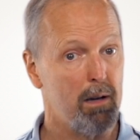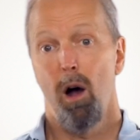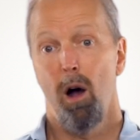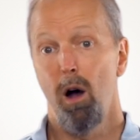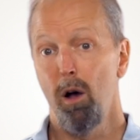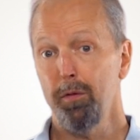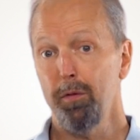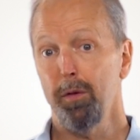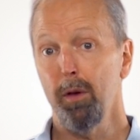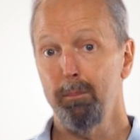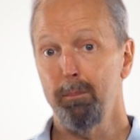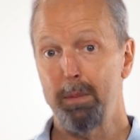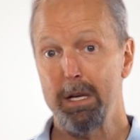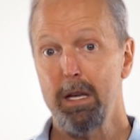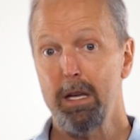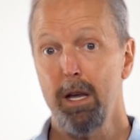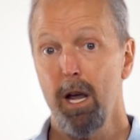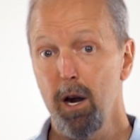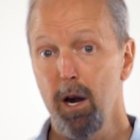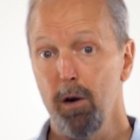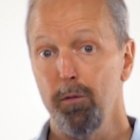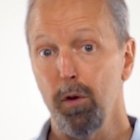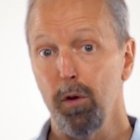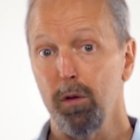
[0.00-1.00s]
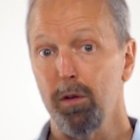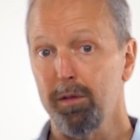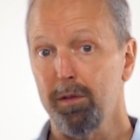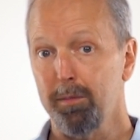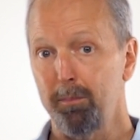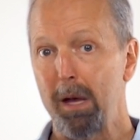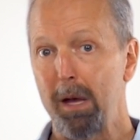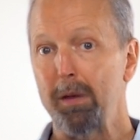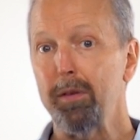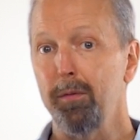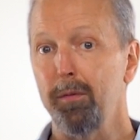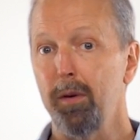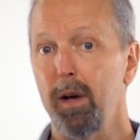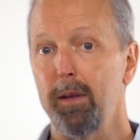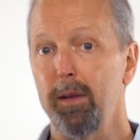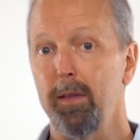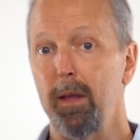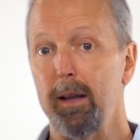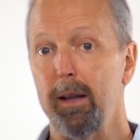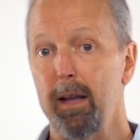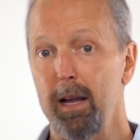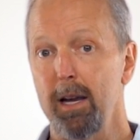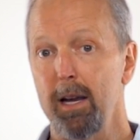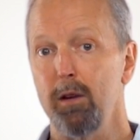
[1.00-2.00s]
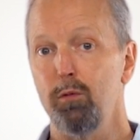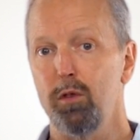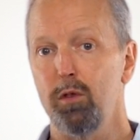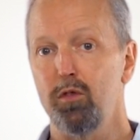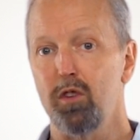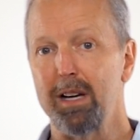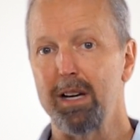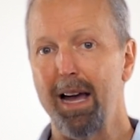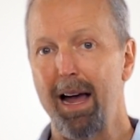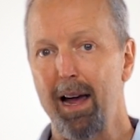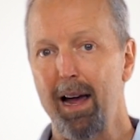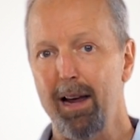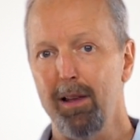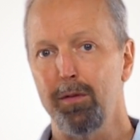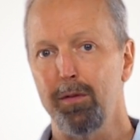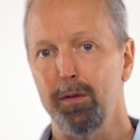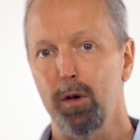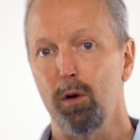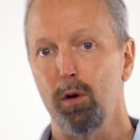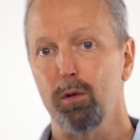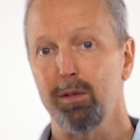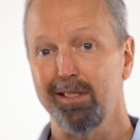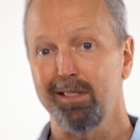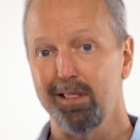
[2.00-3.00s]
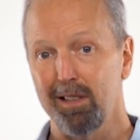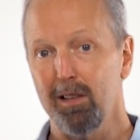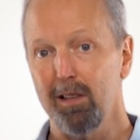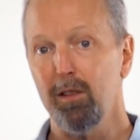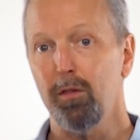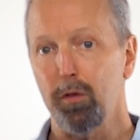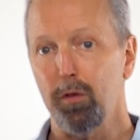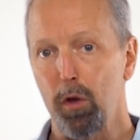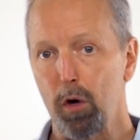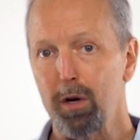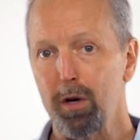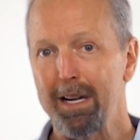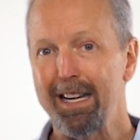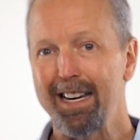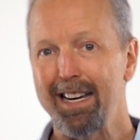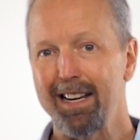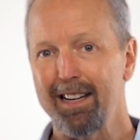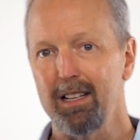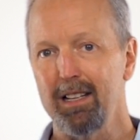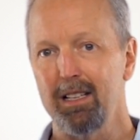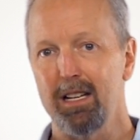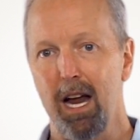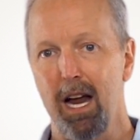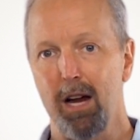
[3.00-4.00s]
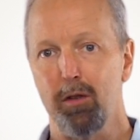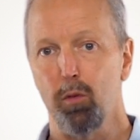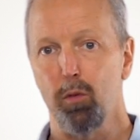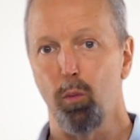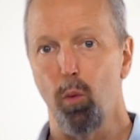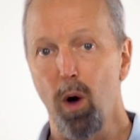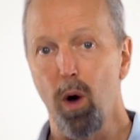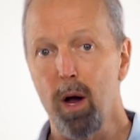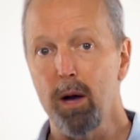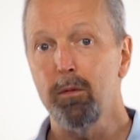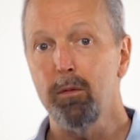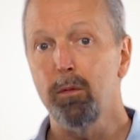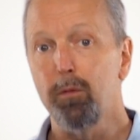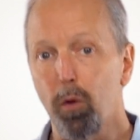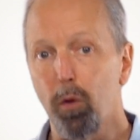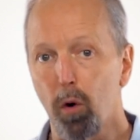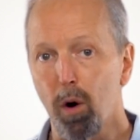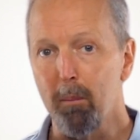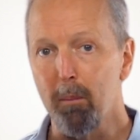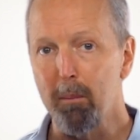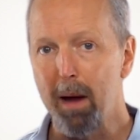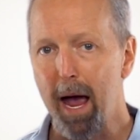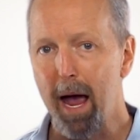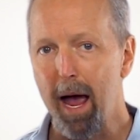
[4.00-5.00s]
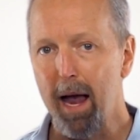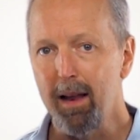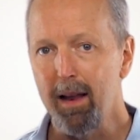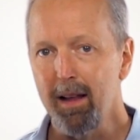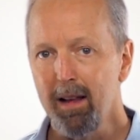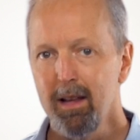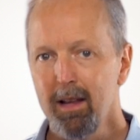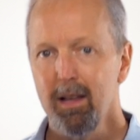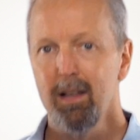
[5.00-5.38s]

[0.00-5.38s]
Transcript: Also, be careful to specify the language in ISO 639-1 format